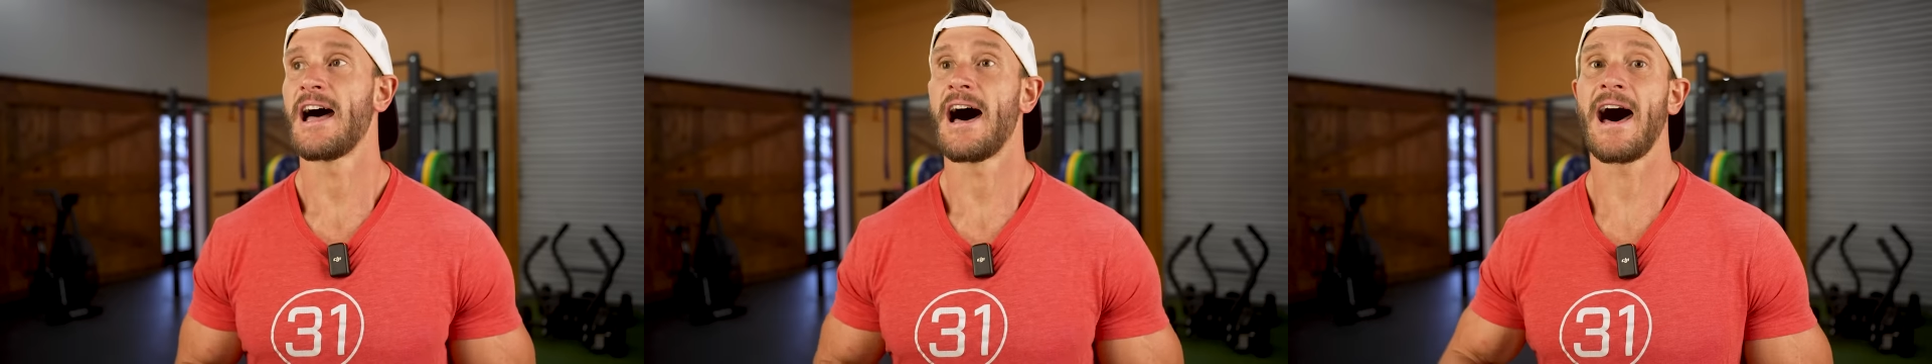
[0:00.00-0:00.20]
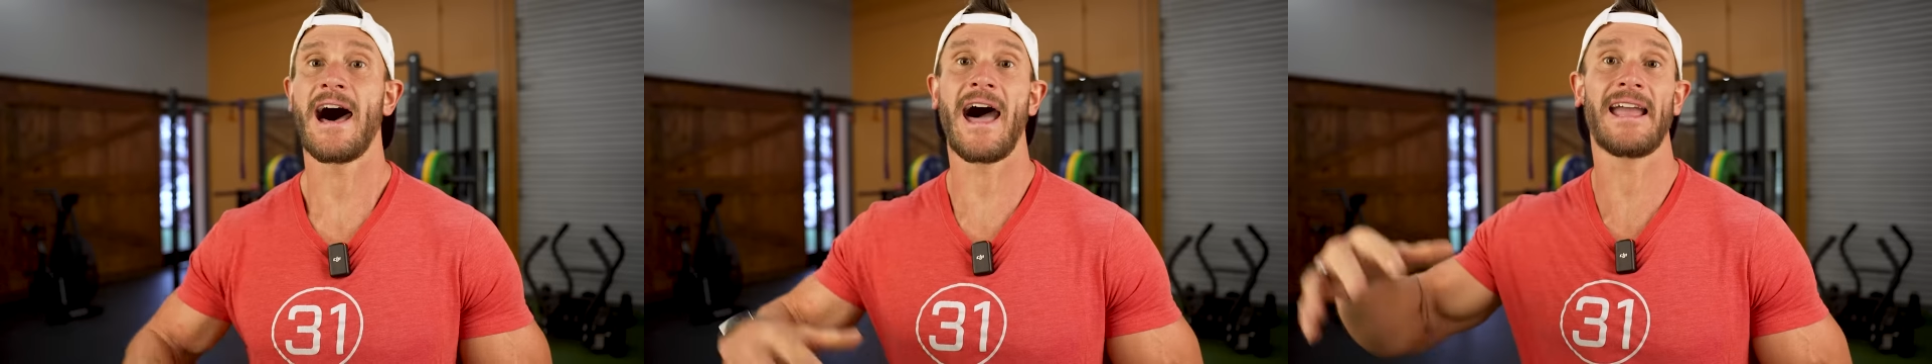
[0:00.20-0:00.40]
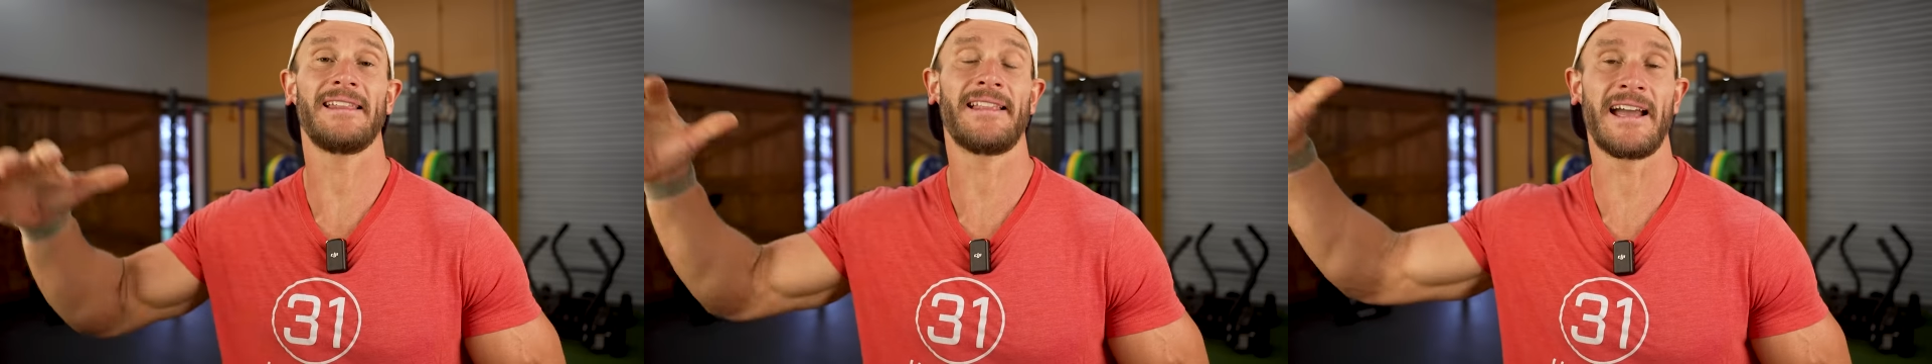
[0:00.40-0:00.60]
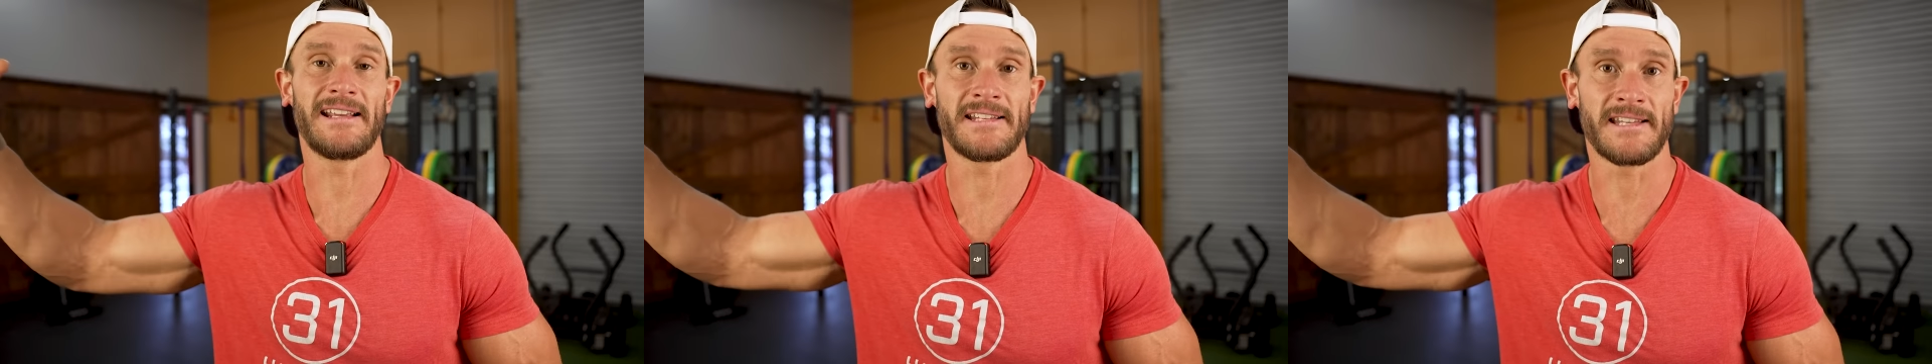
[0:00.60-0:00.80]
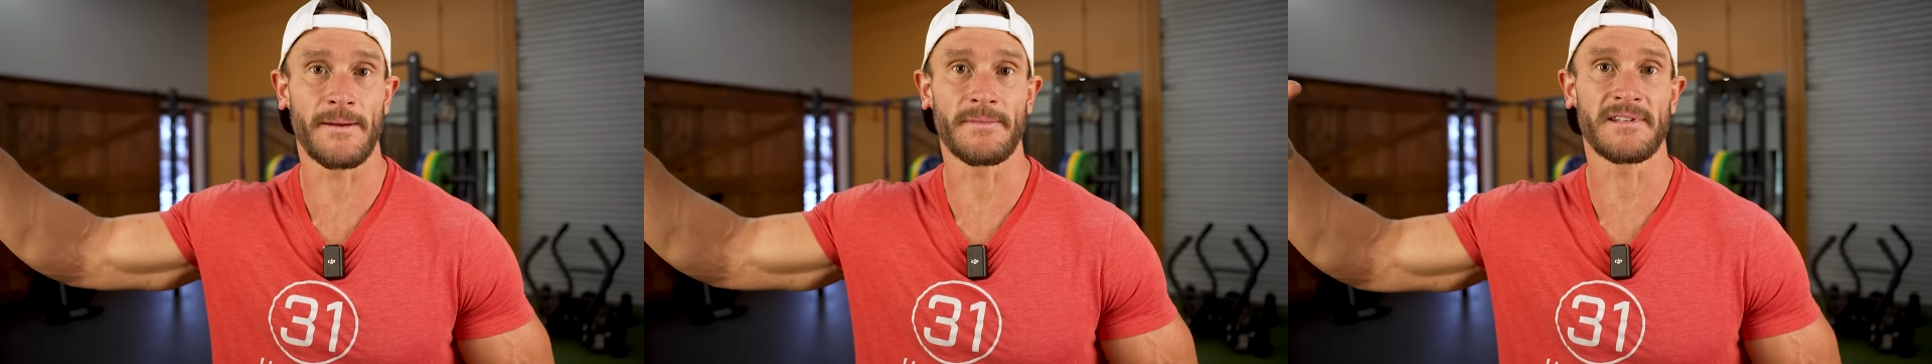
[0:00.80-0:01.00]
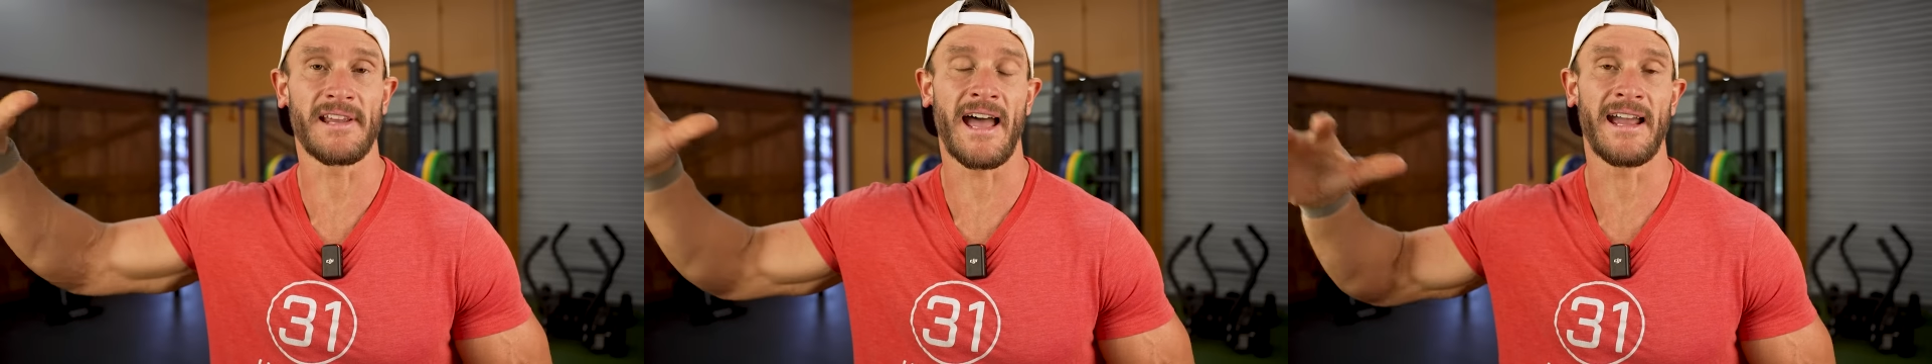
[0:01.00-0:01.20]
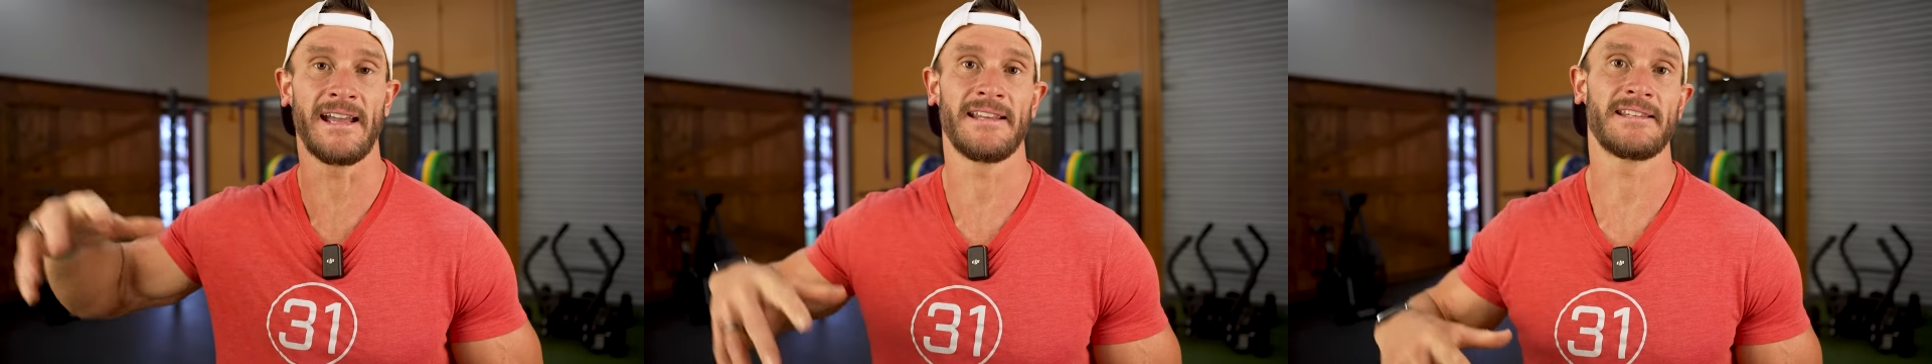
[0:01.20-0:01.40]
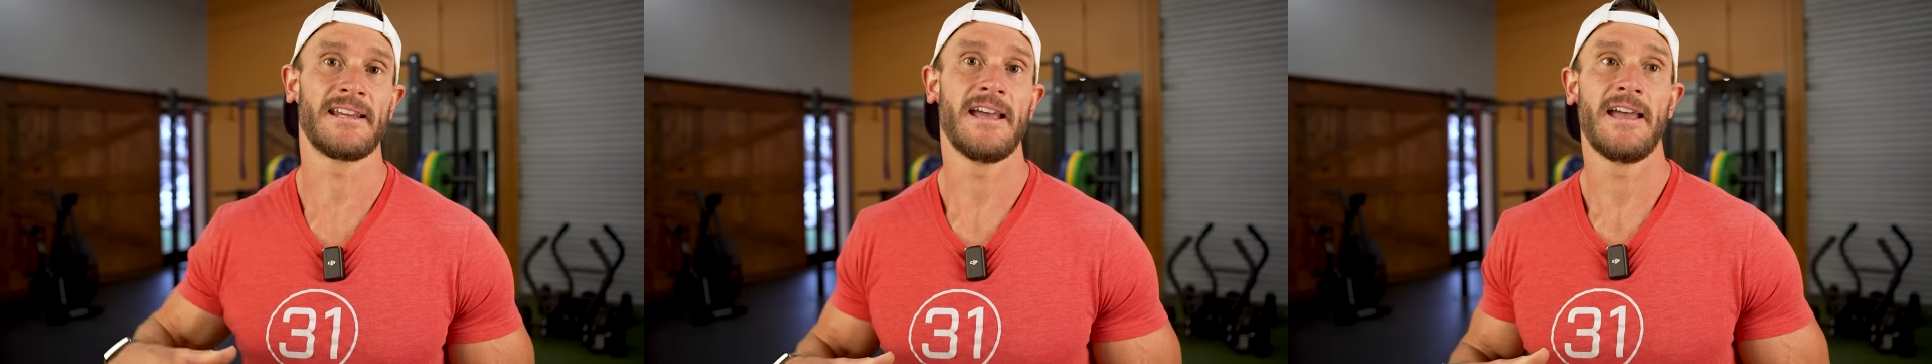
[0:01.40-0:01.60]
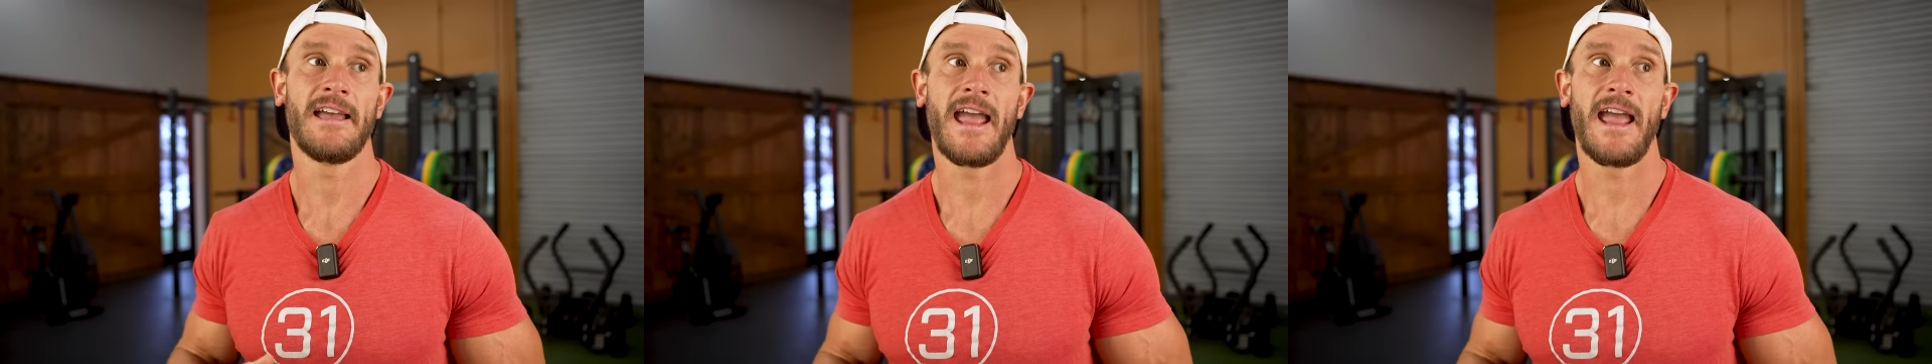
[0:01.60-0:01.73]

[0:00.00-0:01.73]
highlight some science